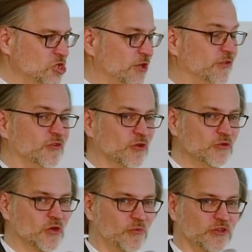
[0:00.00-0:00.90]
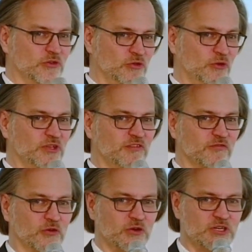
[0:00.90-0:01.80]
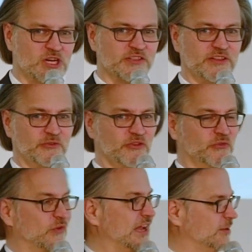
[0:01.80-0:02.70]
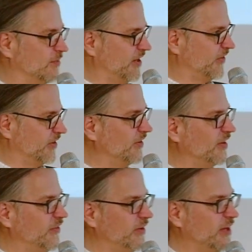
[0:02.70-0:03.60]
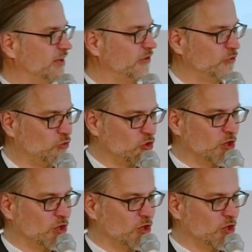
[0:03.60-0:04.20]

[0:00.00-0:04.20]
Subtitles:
If you don't know what you're looking for, then you just randomize the testing and you